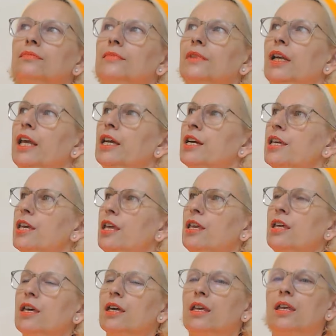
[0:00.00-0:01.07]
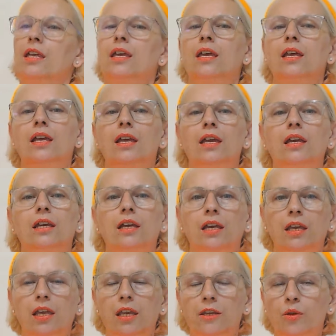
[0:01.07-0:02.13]
like a king.
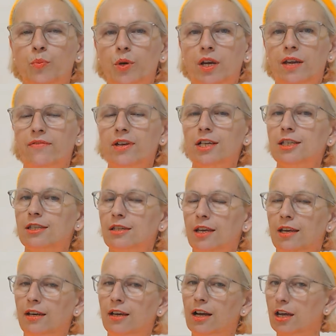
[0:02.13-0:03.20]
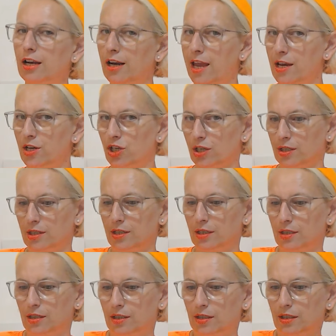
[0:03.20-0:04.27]
In your previous incarnation,
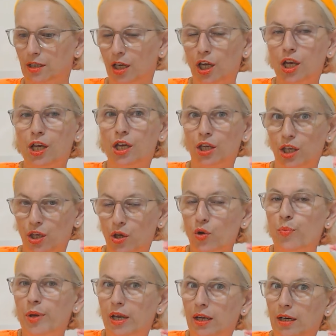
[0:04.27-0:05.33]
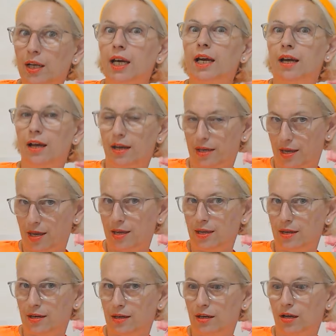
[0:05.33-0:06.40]
you've been a king
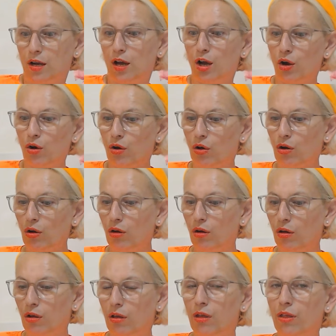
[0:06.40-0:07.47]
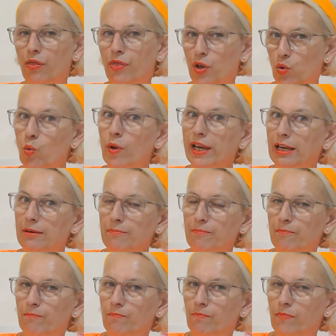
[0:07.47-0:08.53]
or the queen.
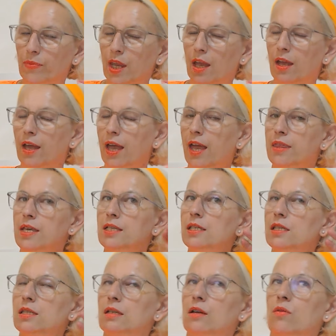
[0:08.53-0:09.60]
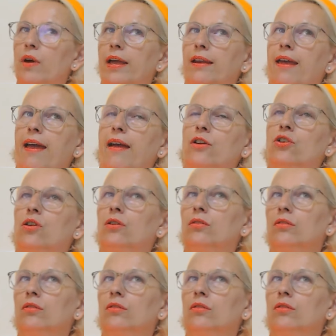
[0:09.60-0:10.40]
And this is, you know, an echo,